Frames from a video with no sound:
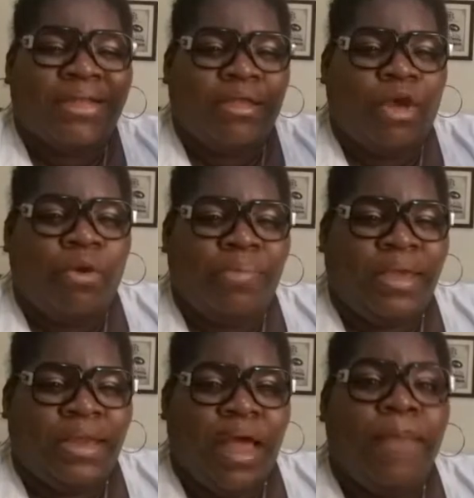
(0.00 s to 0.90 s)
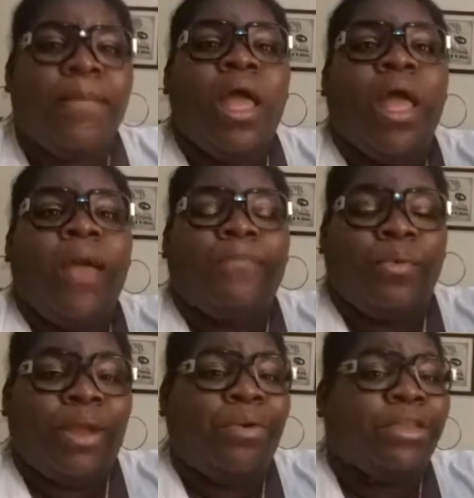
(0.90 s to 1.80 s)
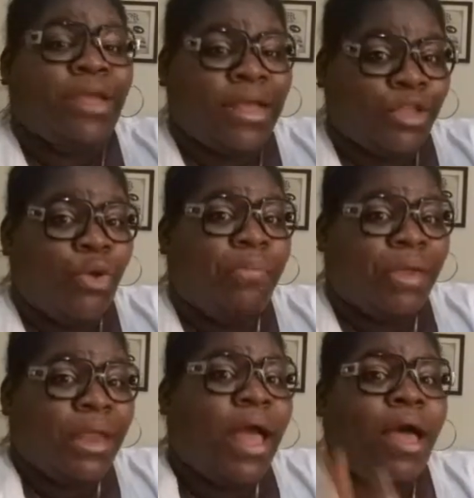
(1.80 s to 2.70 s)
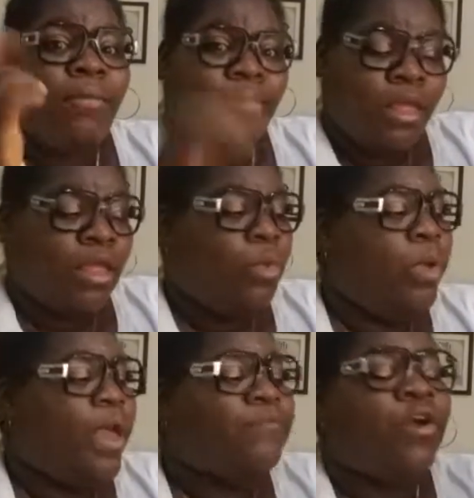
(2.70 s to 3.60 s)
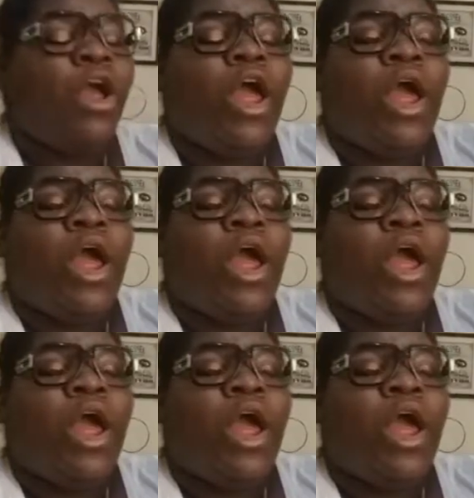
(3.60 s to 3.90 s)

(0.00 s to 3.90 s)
to go and pick it up. But when I went back to go and pick it up, whatever.